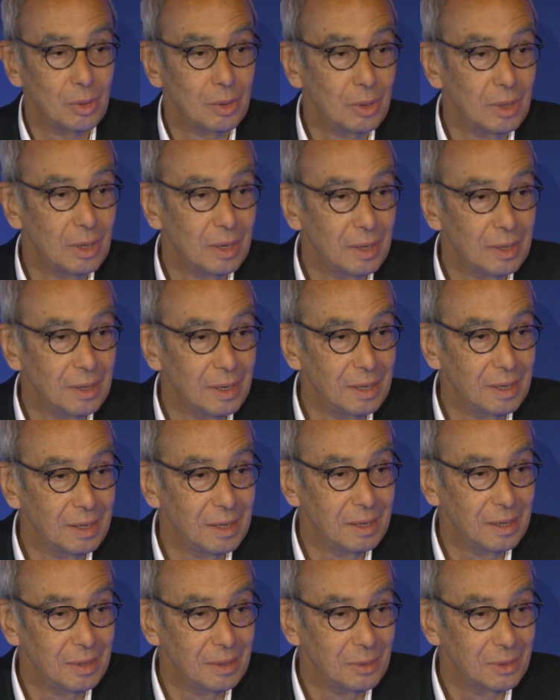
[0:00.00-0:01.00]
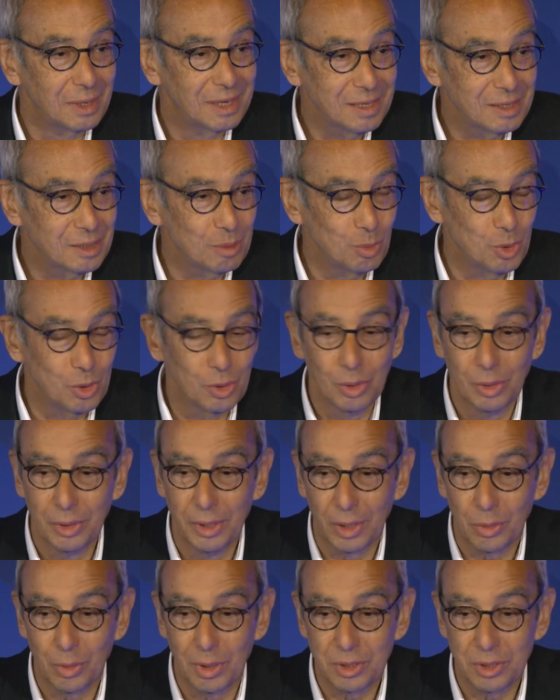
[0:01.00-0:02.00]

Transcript: but we were able to see that the